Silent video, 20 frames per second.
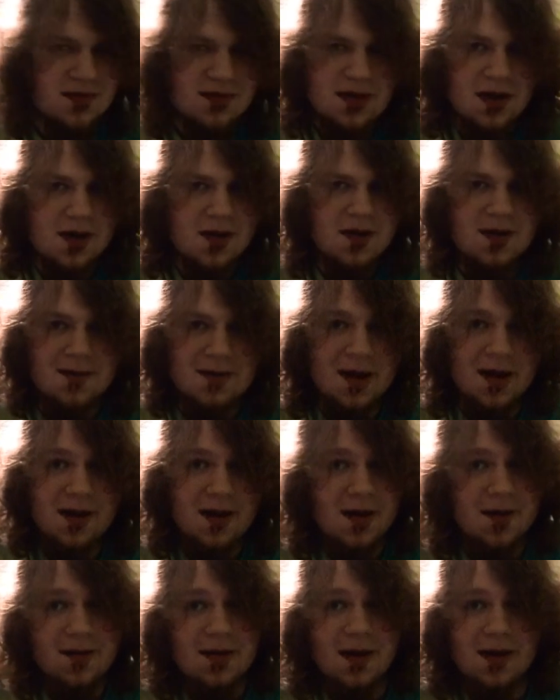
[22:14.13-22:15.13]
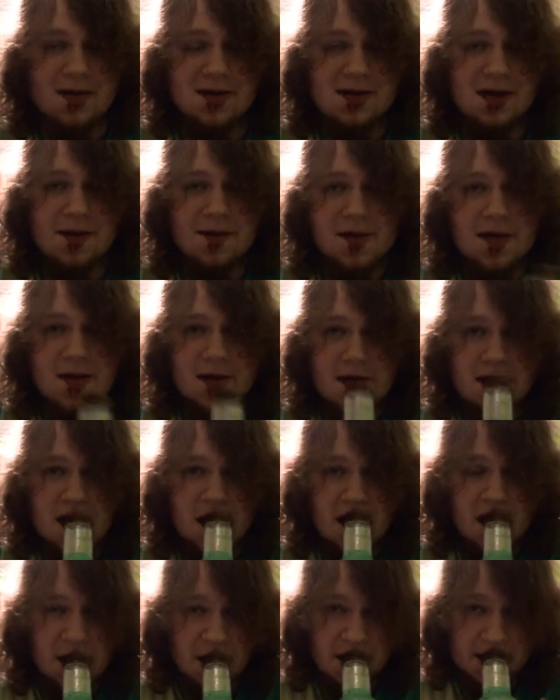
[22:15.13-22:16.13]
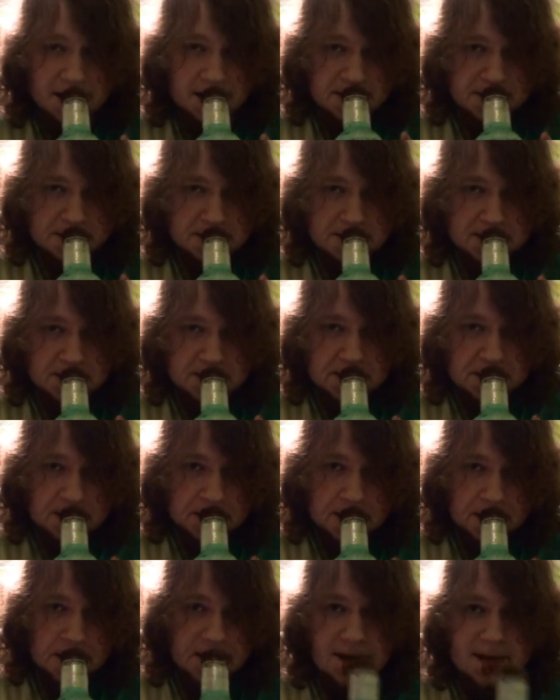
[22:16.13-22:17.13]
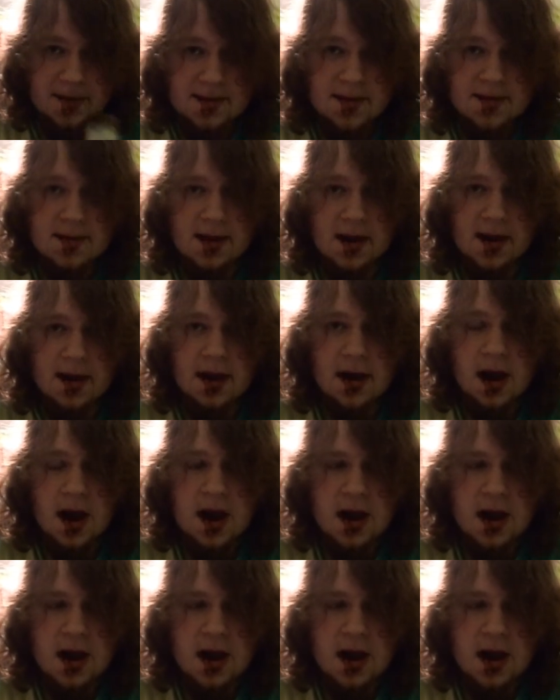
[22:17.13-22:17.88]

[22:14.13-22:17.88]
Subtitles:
And I don't mind Copenhagen snuff either. But this is like